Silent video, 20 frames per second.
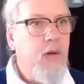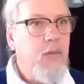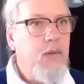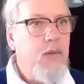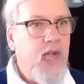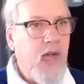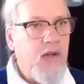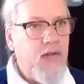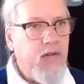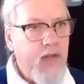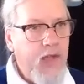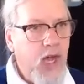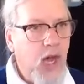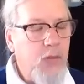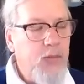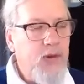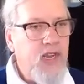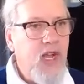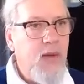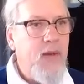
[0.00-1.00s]
because of the
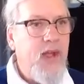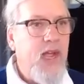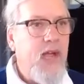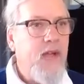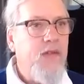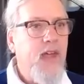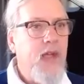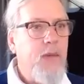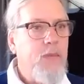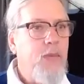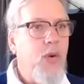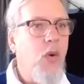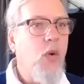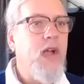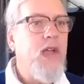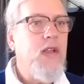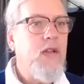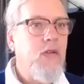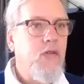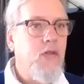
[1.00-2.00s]
open command, they
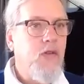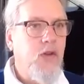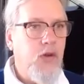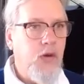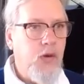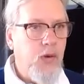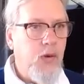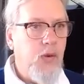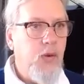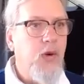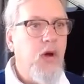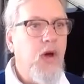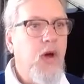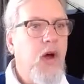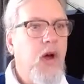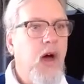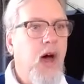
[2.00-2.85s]
point to